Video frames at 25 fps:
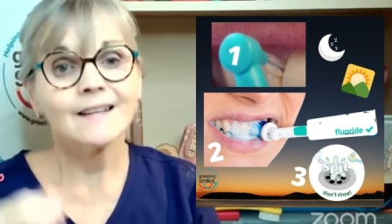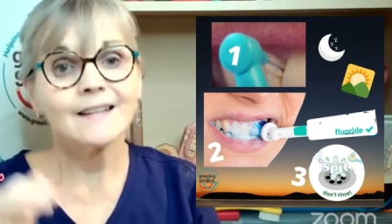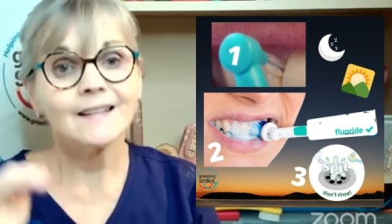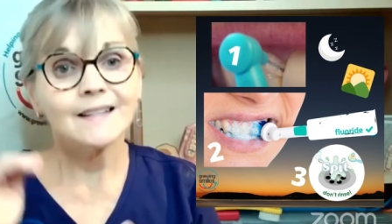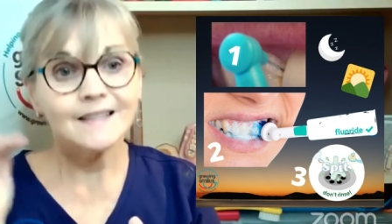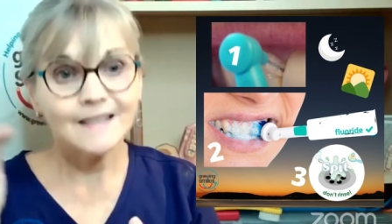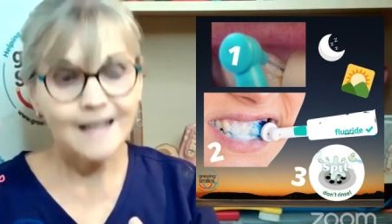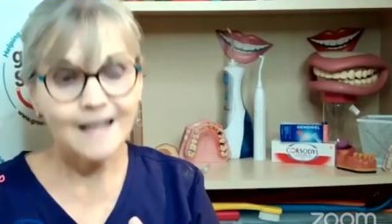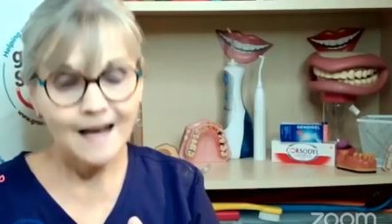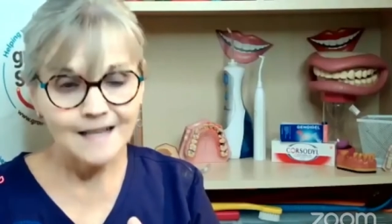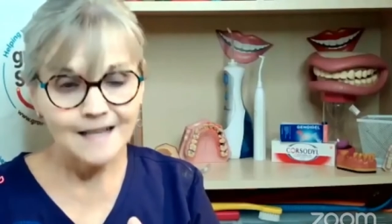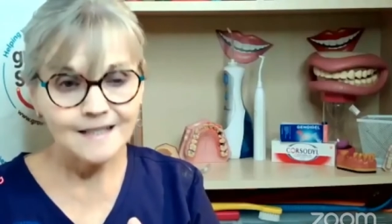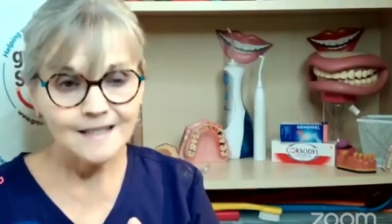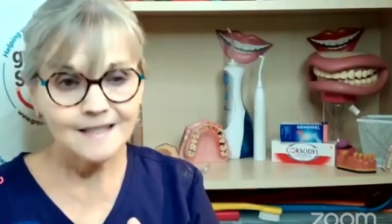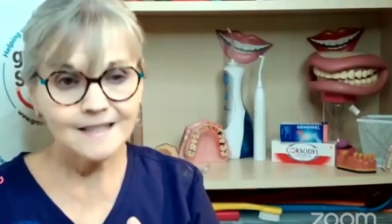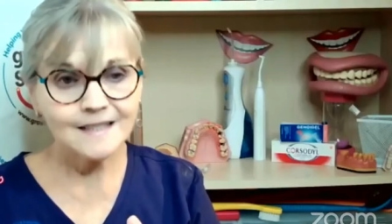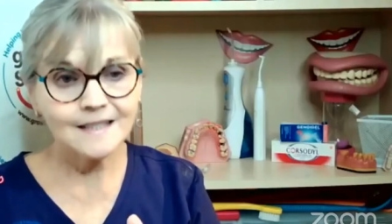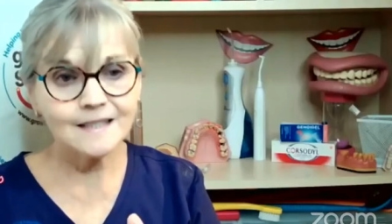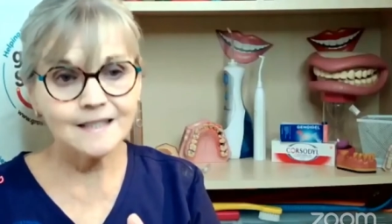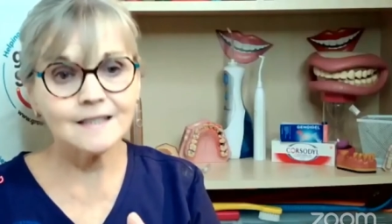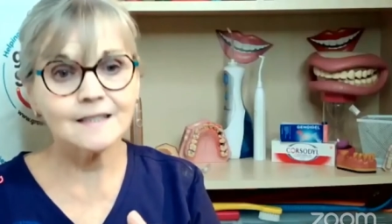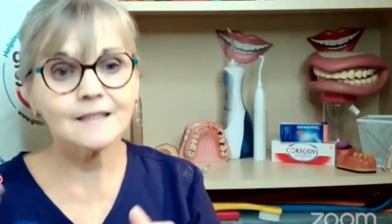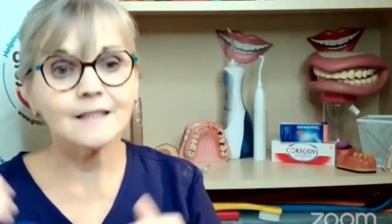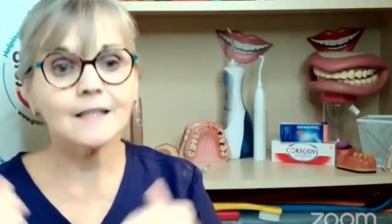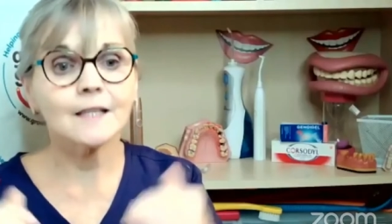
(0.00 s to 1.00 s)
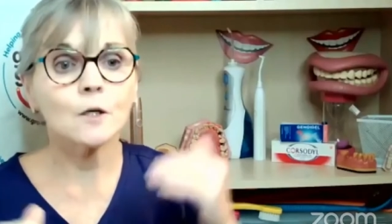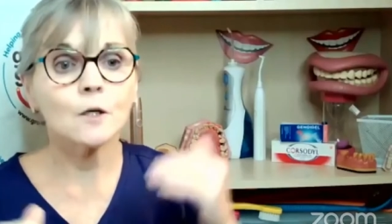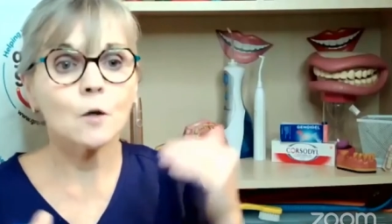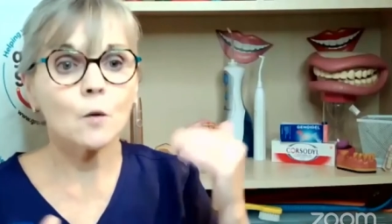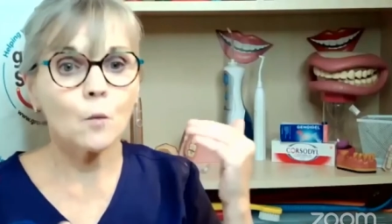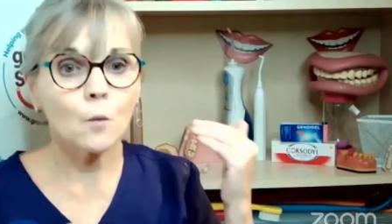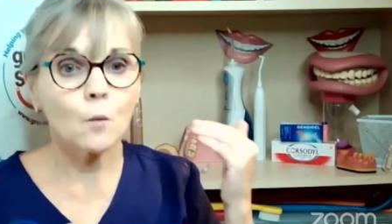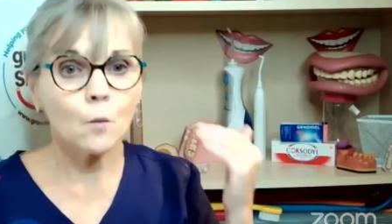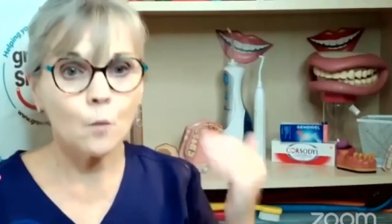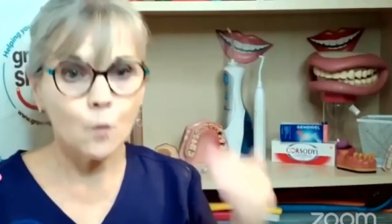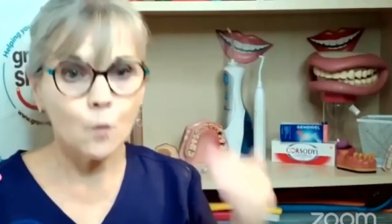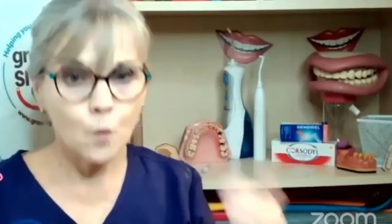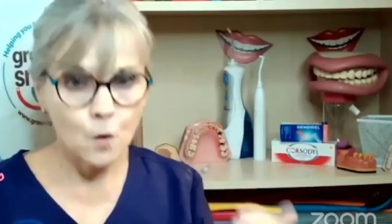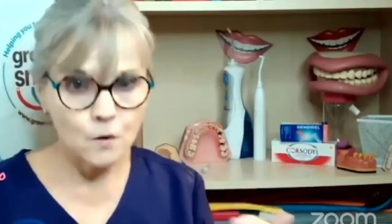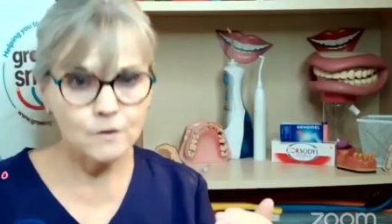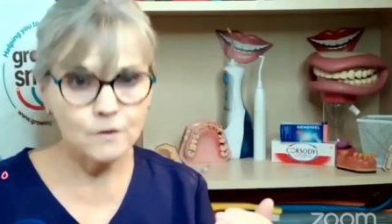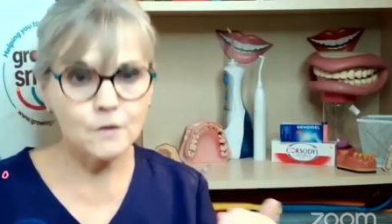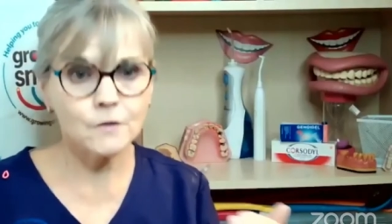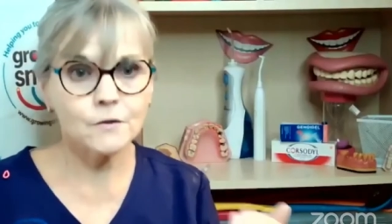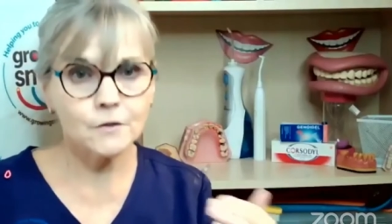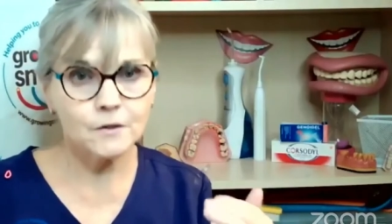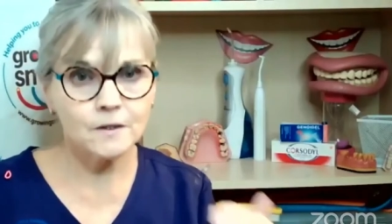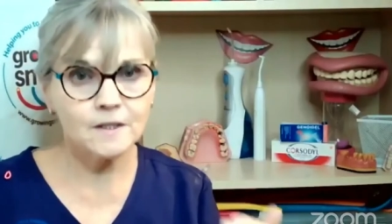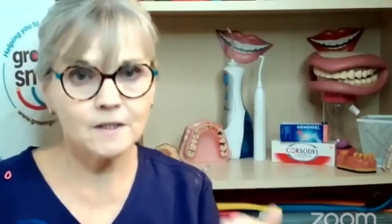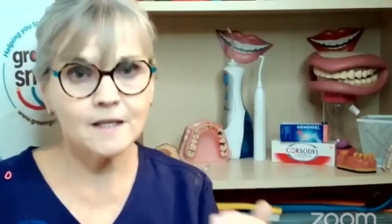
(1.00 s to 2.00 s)
last thing at night, one
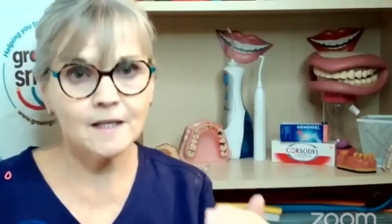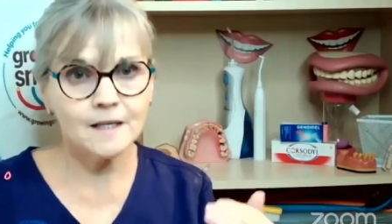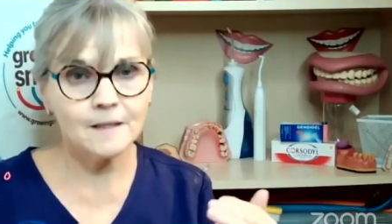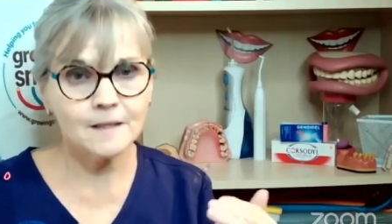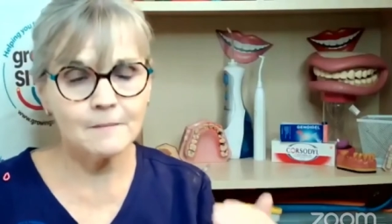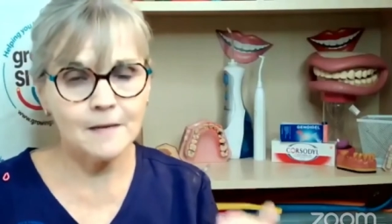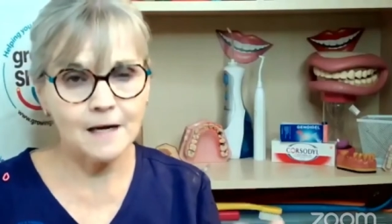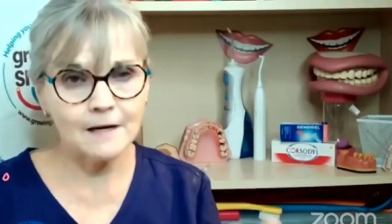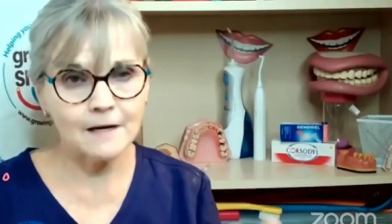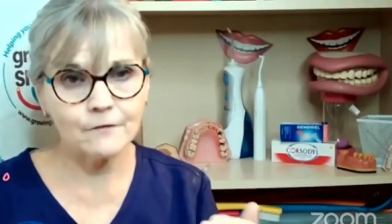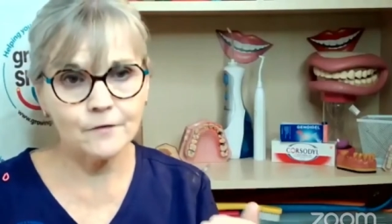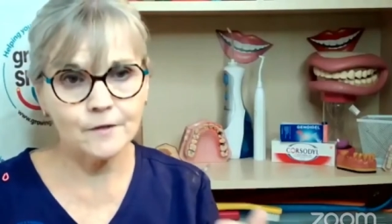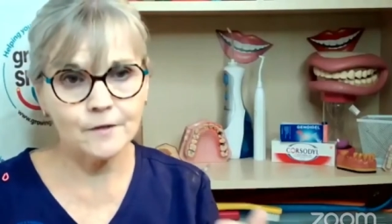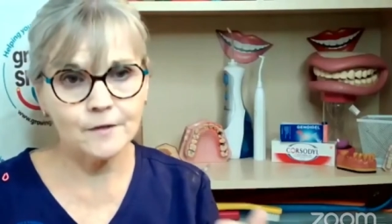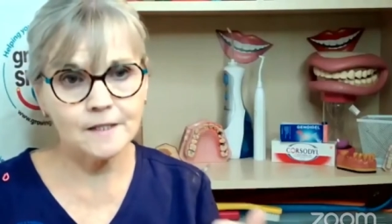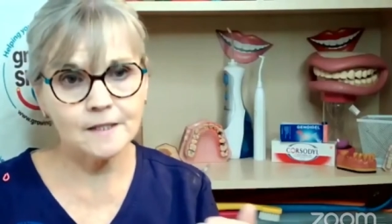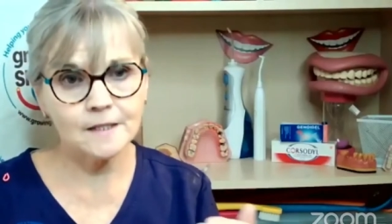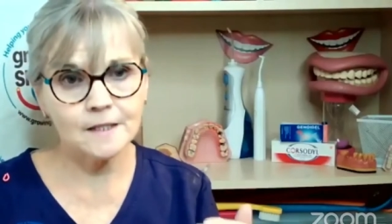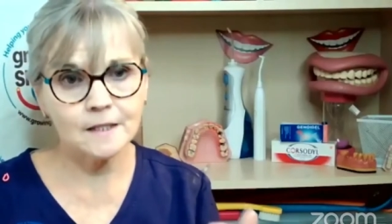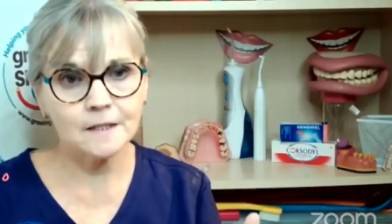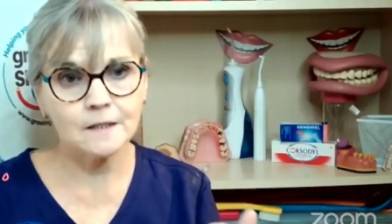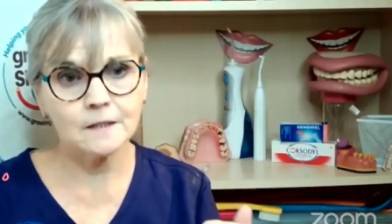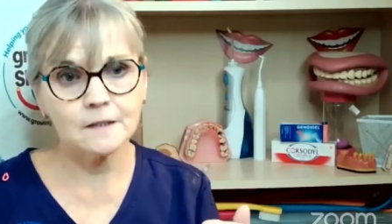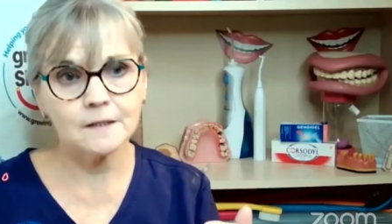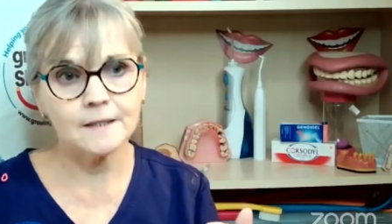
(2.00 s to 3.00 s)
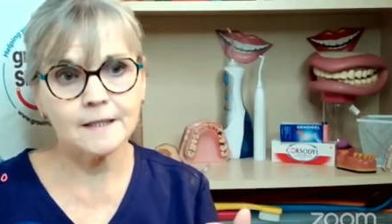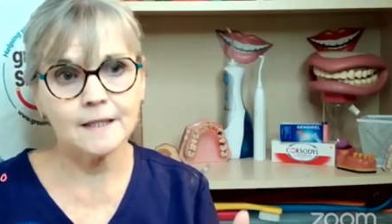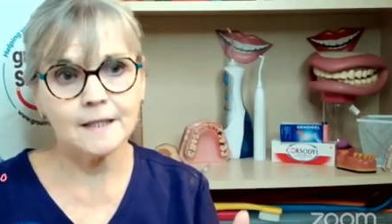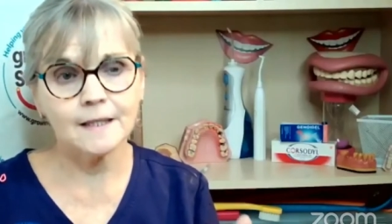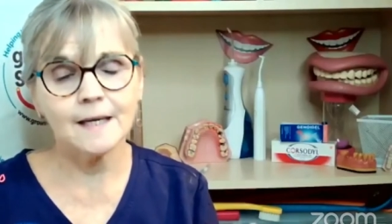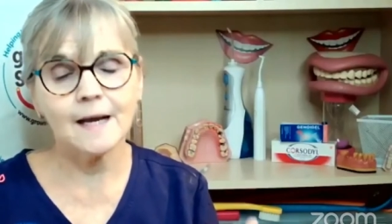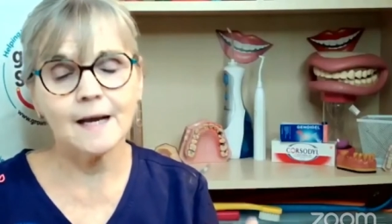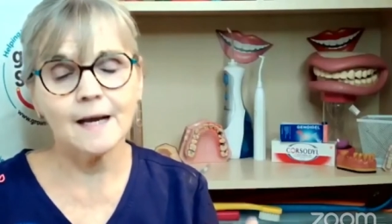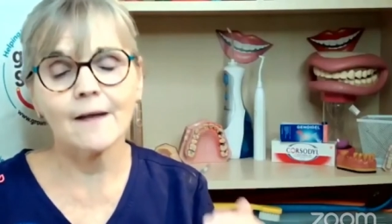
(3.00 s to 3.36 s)
other time every single day.